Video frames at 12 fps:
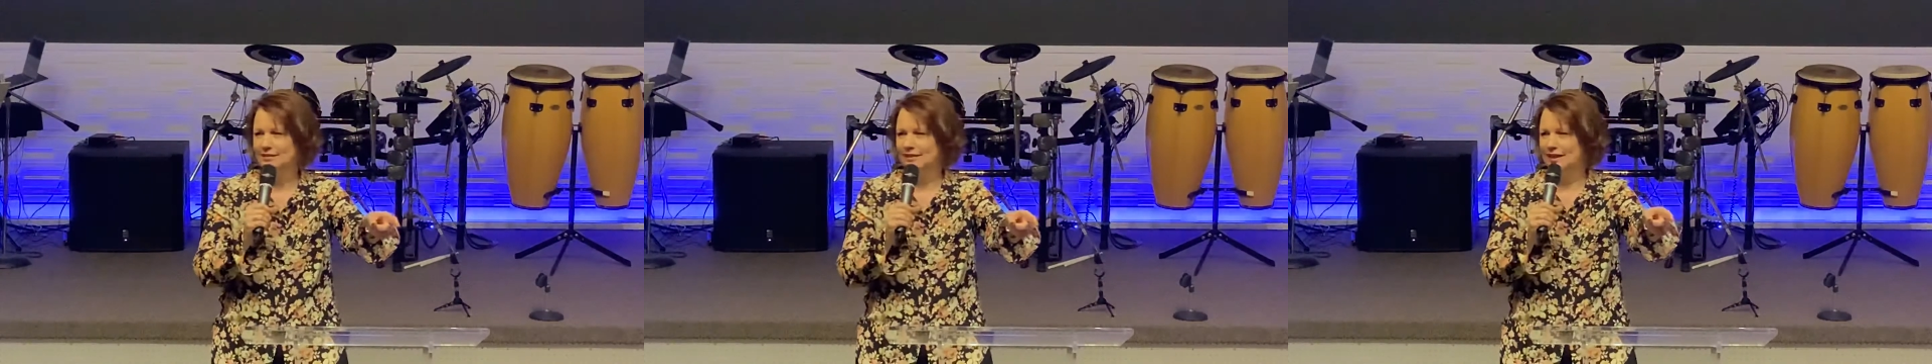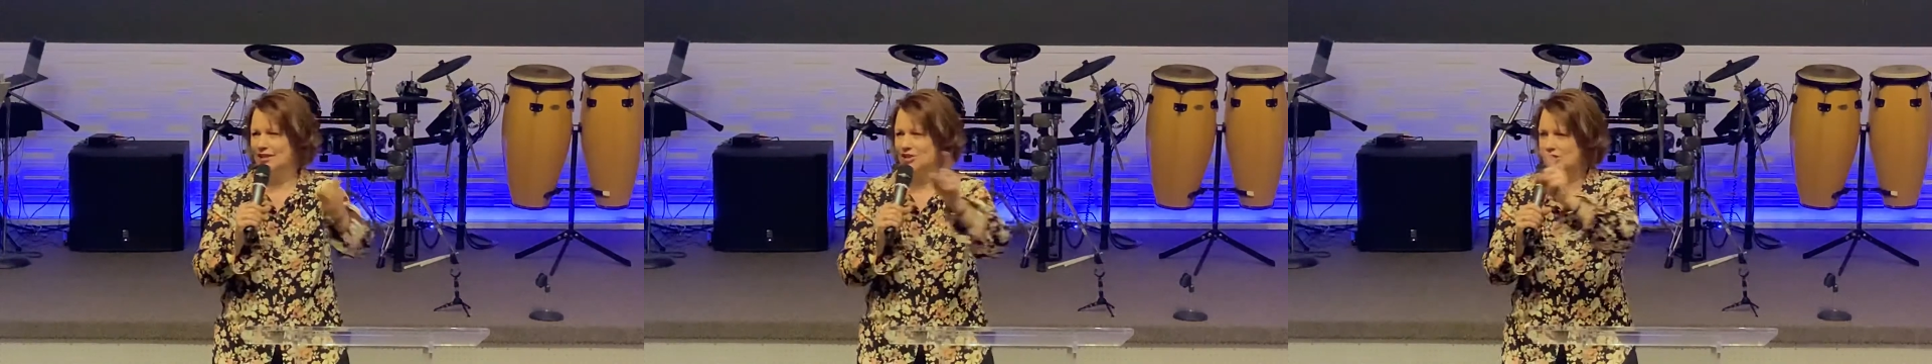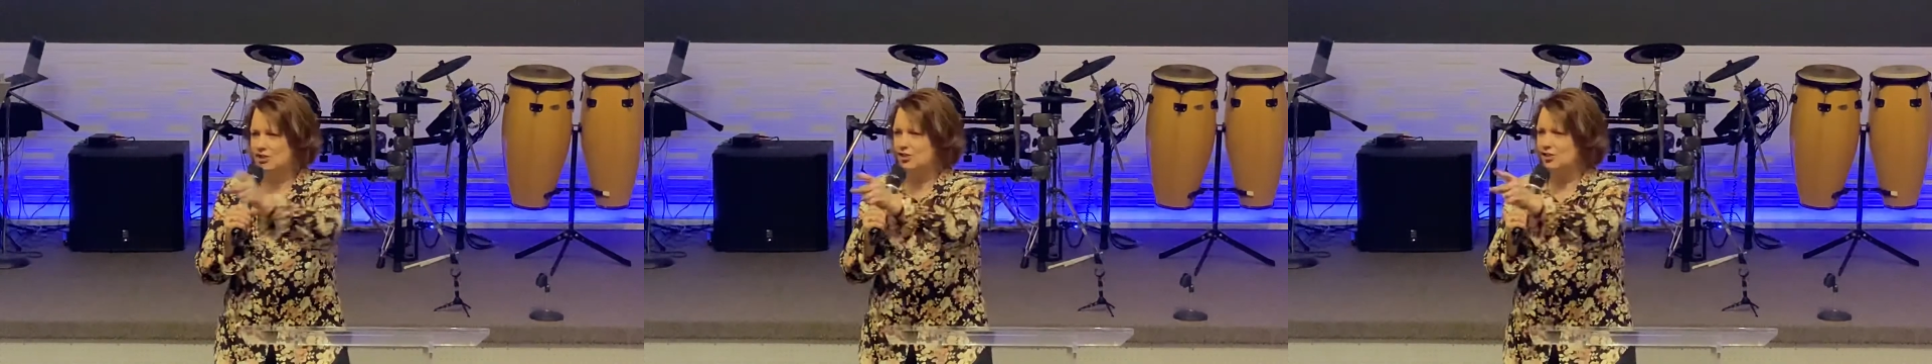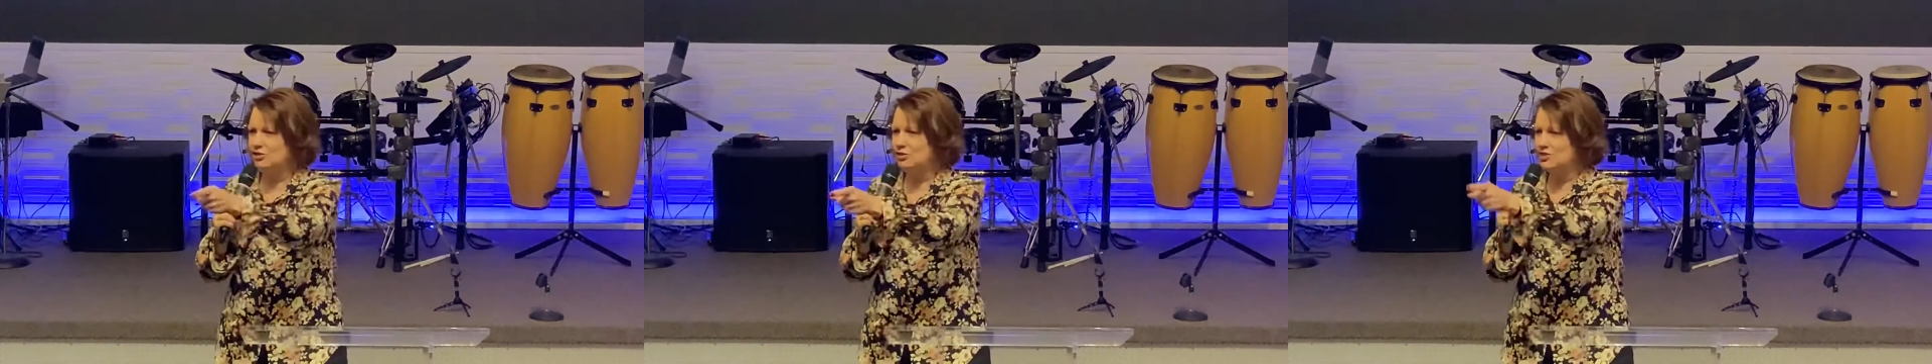I just
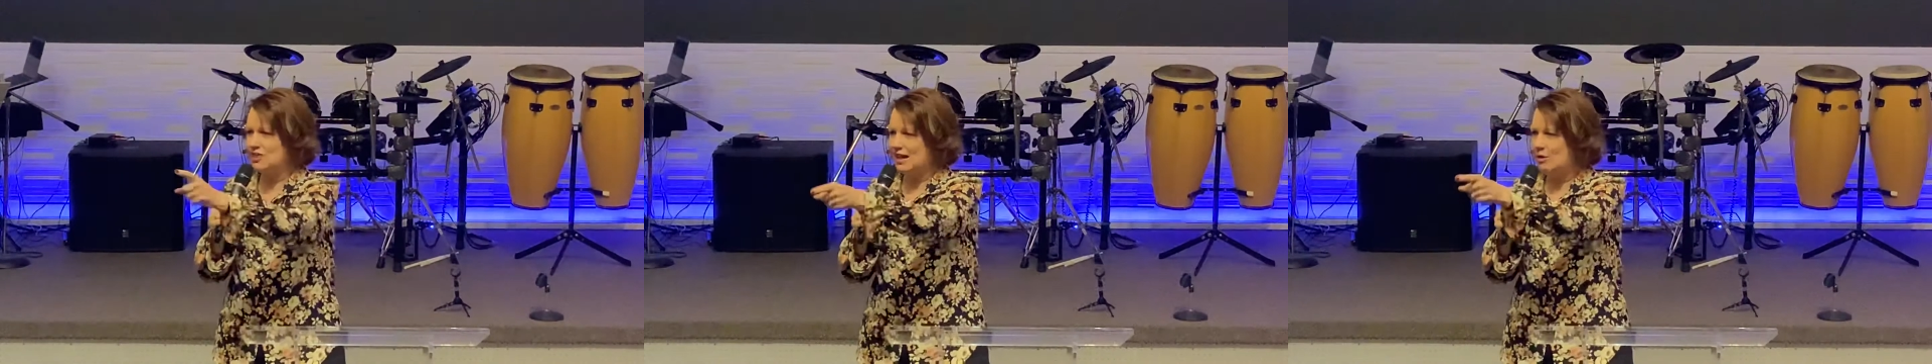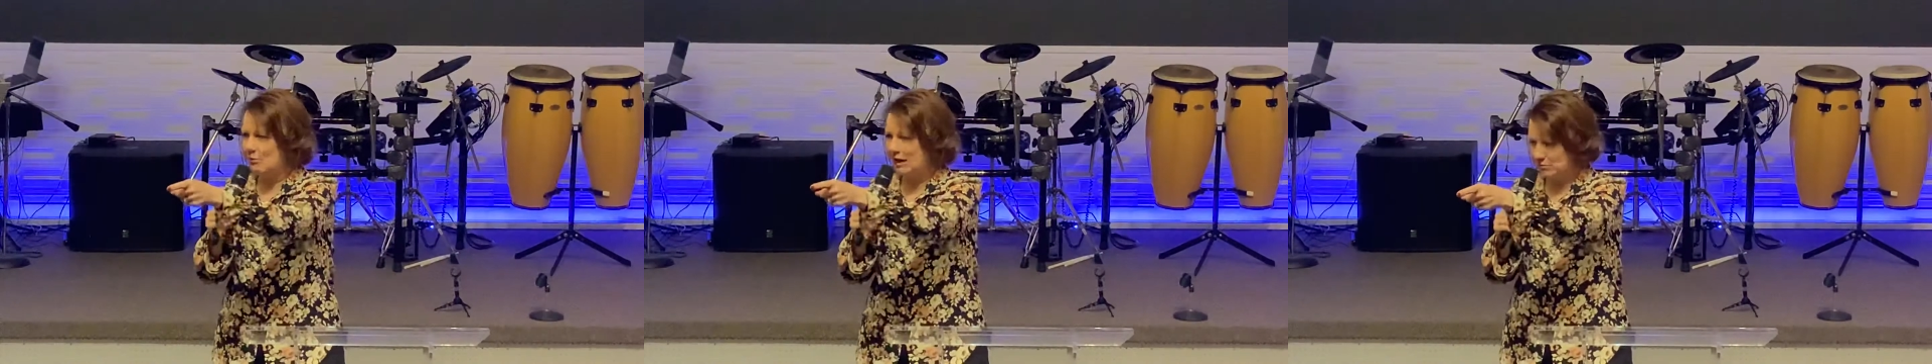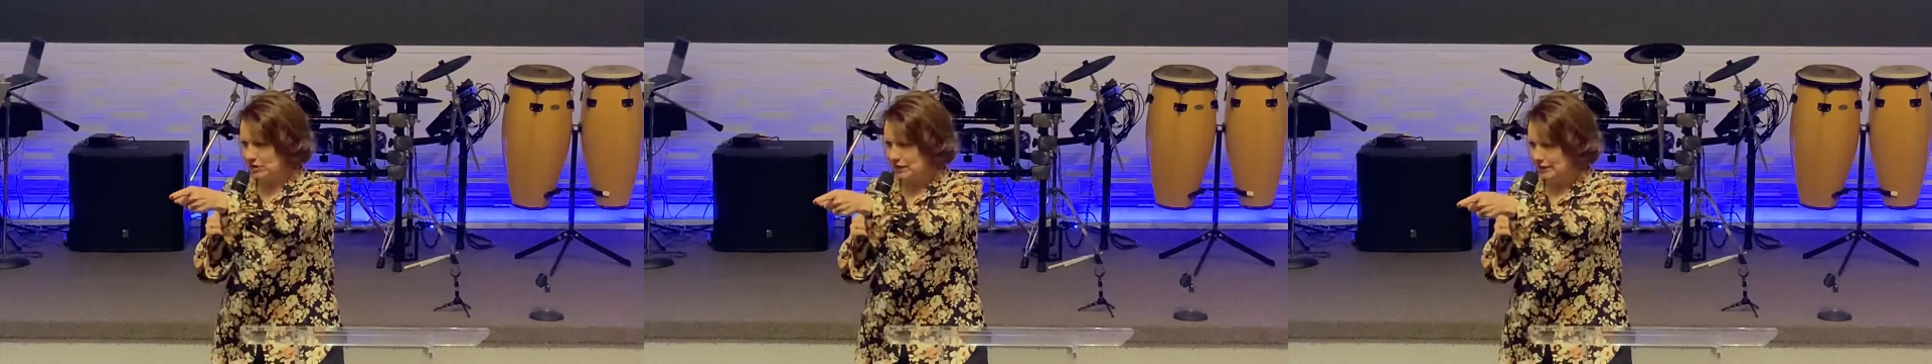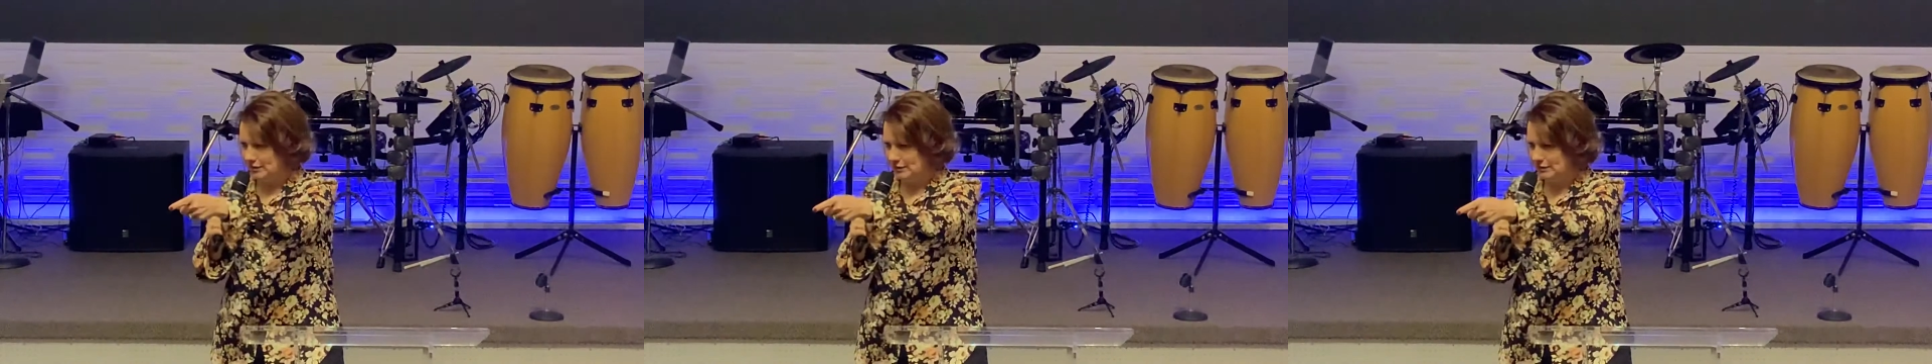heard you sell Maybelline.